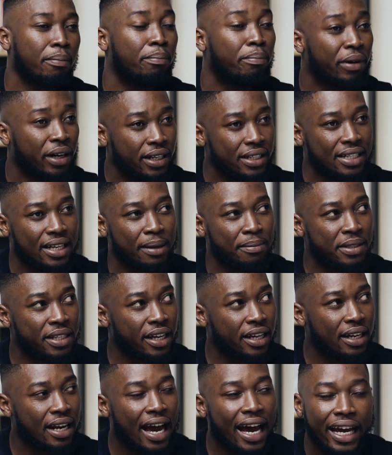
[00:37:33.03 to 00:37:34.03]
But I'm
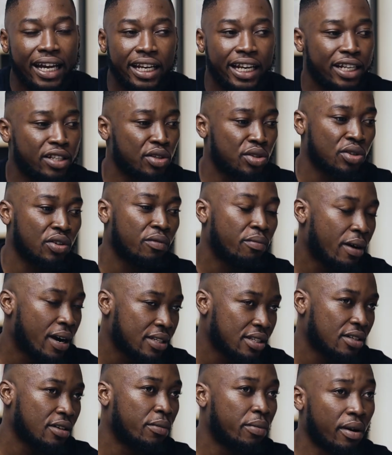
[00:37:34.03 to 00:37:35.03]
saying I like to solve
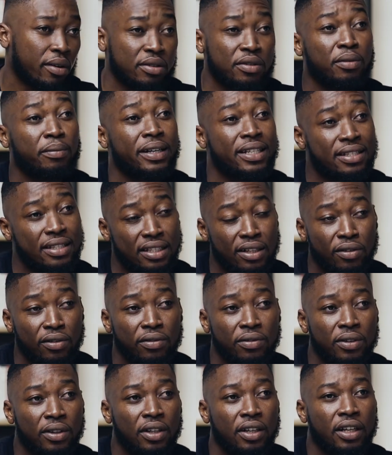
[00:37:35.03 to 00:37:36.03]
practical problems for
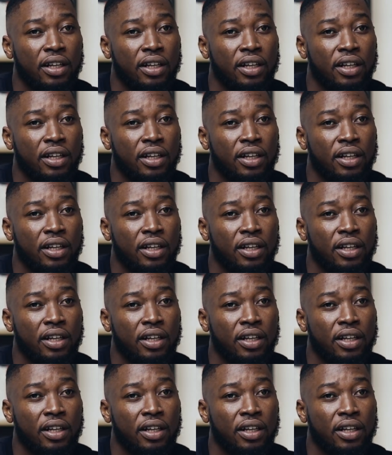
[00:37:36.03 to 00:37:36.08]
myself.